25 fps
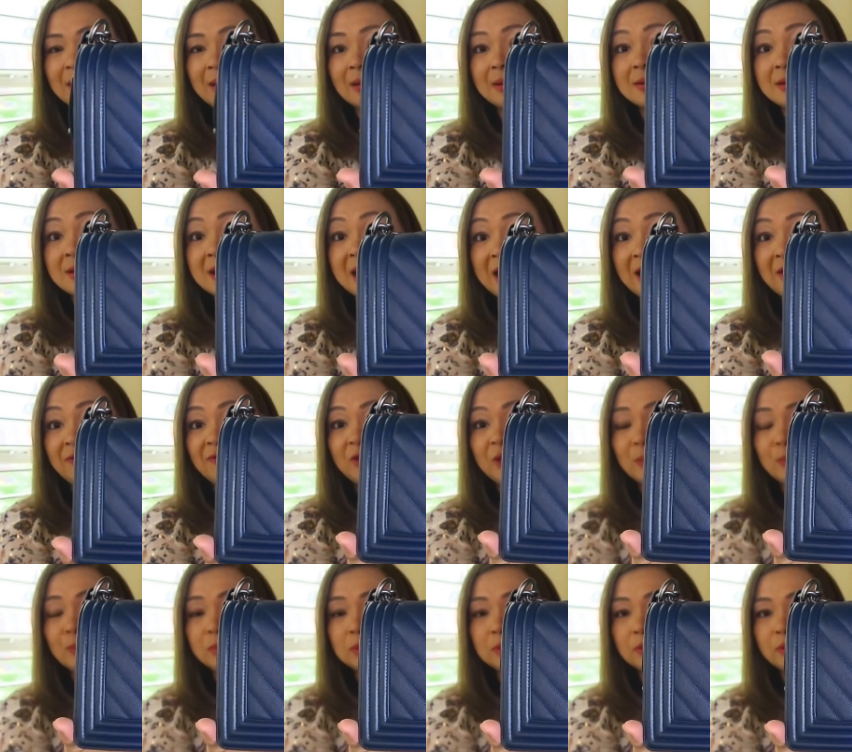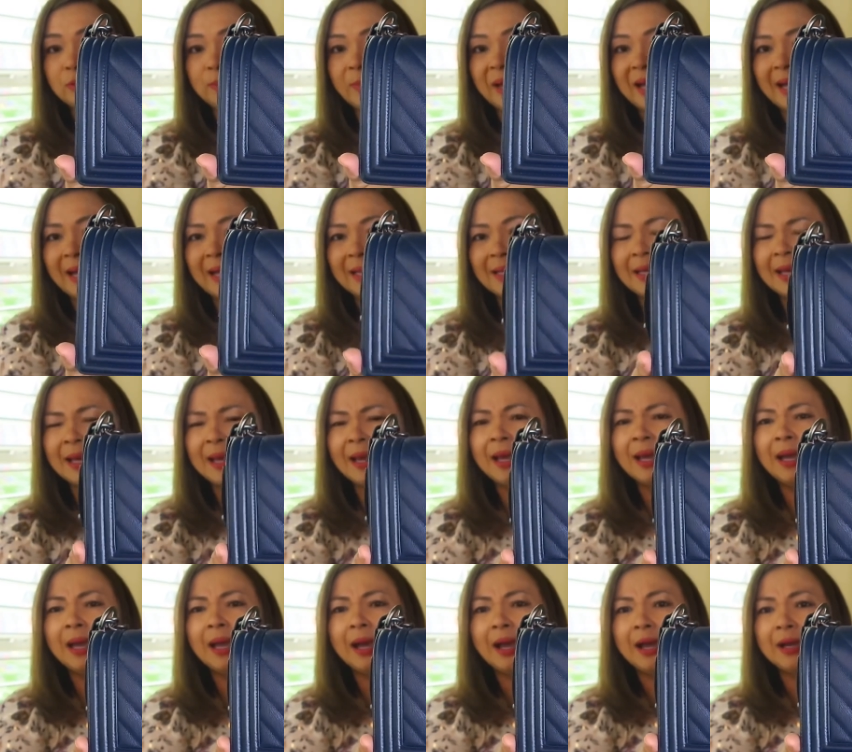a navy blue bag,
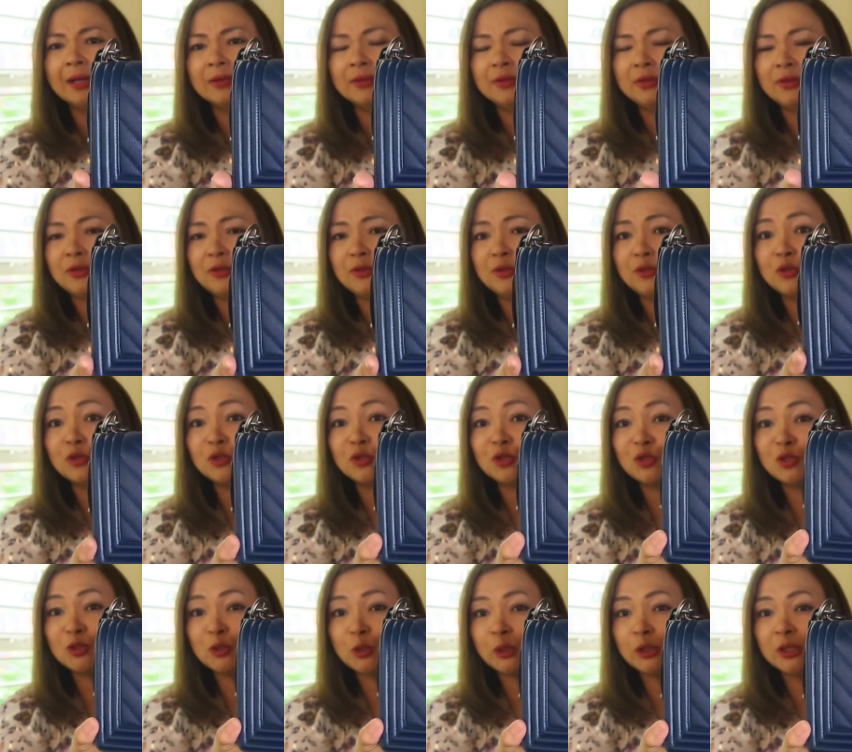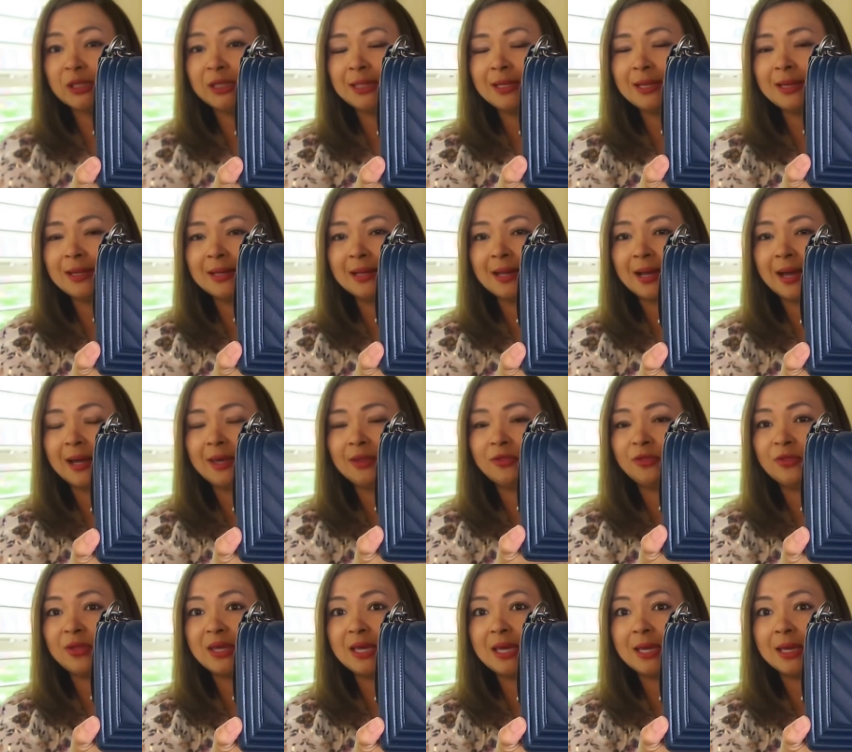you should, and I
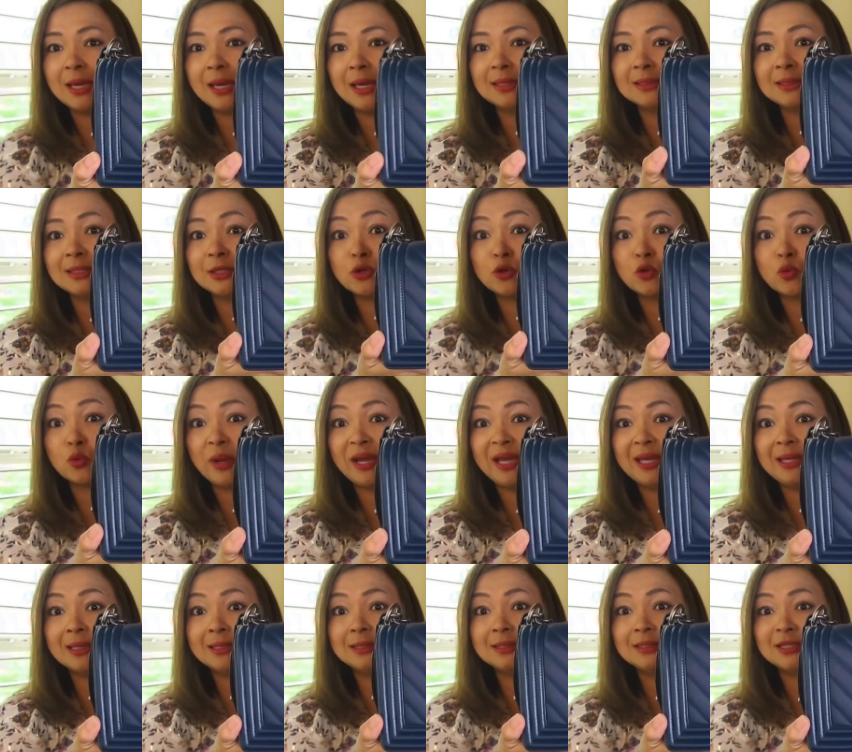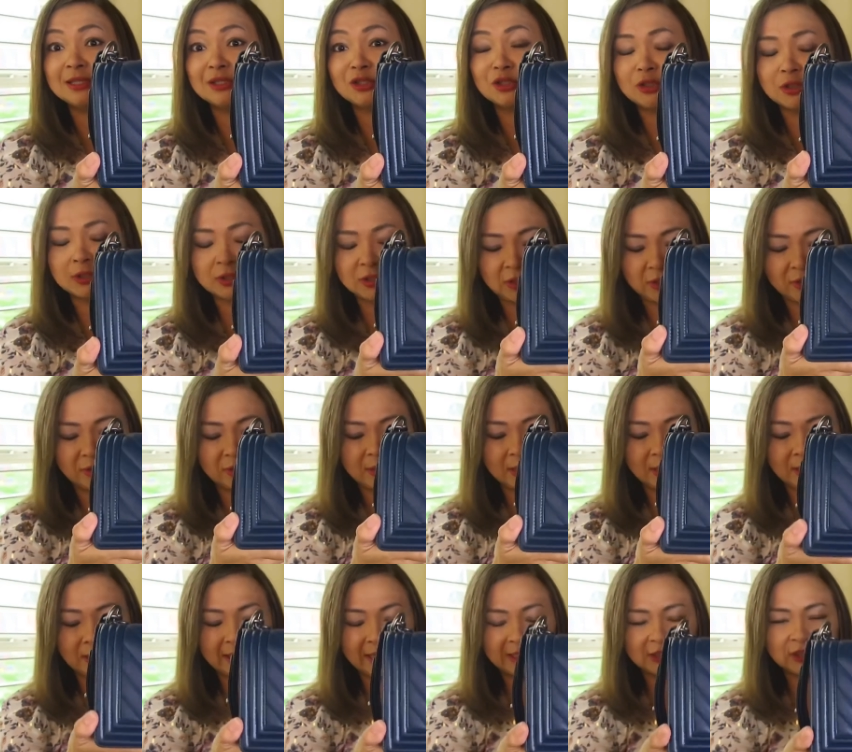think it's a great addition to your
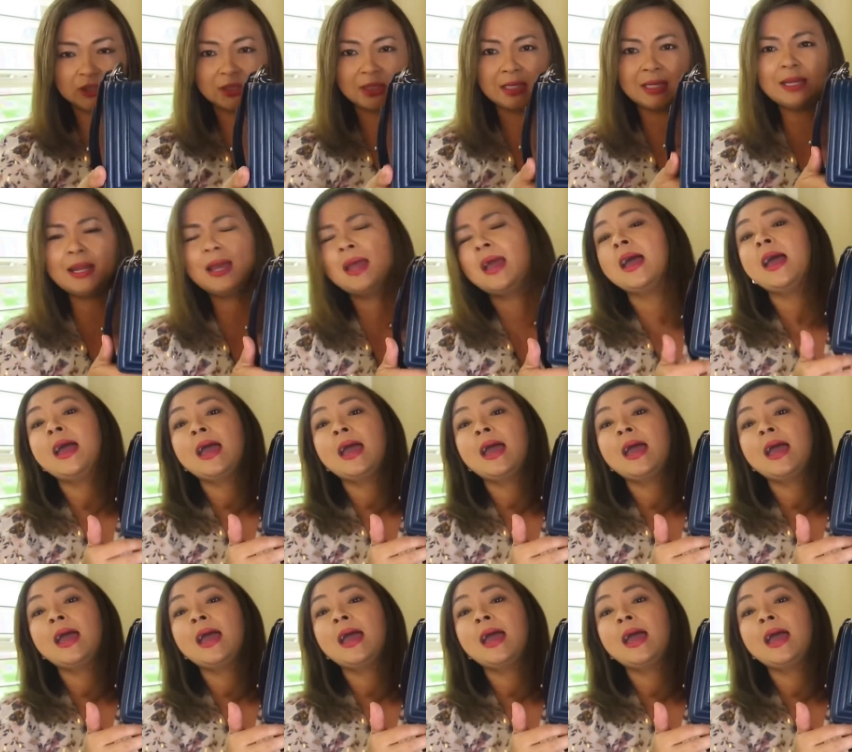collection.